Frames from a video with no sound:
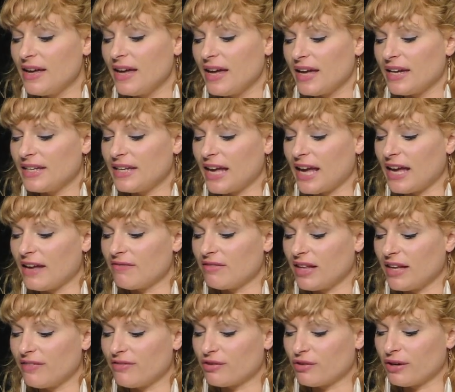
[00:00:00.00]
It gave
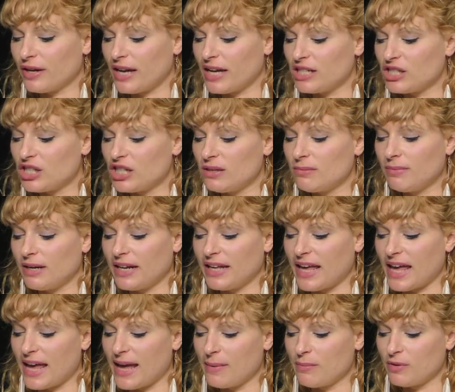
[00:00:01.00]
life creation, but it
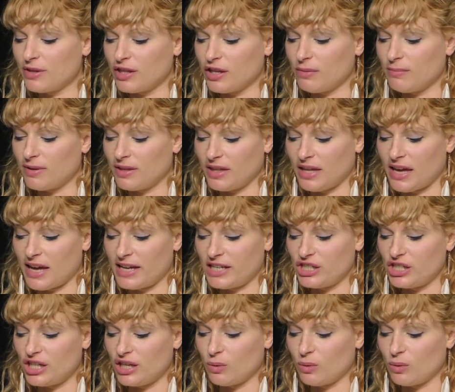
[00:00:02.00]
came with humiliation.